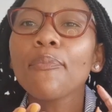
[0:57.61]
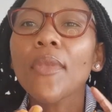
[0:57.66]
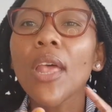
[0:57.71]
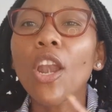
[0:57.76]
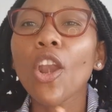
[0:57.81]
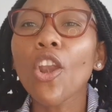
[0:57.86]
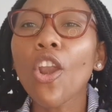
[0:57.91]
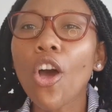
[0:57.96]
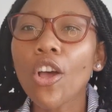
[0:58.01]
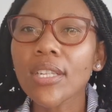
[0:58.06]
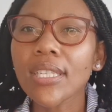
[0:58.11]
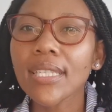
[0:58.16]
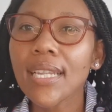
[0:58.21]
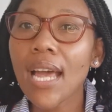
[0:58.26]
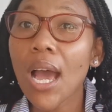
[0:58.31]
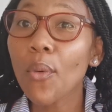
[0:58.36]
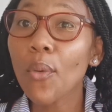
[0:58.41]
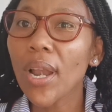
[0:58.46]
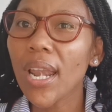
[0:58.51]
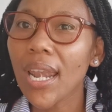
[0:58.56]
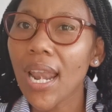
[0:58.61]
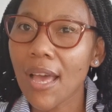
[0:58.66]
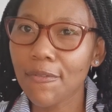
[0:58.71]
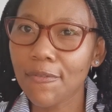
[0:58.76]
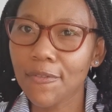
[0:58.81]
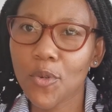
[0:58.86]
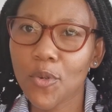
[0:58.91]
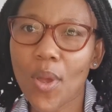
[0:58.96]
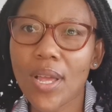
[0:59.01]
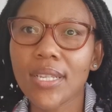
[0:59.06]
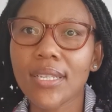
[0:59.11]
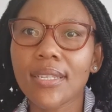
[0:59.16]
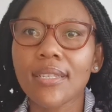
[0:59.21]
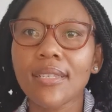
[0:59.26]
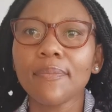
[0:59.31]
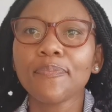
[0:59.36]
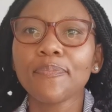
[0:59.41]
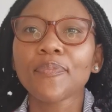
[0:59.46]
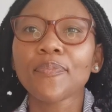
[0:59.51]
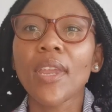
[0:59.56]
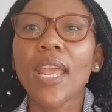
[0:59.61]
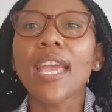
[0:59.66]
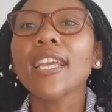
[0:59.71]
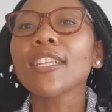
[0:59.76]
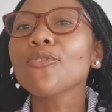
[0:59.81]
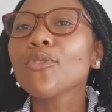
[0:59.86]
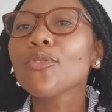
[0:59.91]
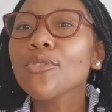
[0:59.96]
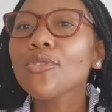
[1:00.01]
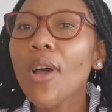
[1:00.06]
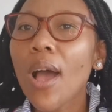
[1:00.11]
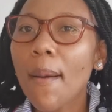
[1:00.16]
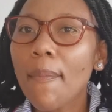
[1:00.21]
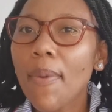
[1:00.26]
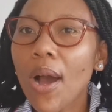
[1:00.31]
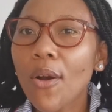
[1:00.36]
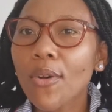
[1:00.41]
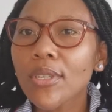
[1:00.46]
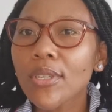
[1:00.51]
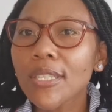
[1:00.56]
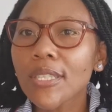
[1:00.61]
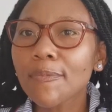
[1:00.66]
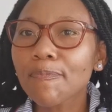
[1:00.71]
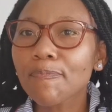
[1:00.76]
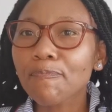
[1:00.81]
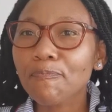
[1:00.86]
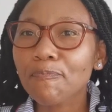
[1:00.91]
lost our loved ones, it's also about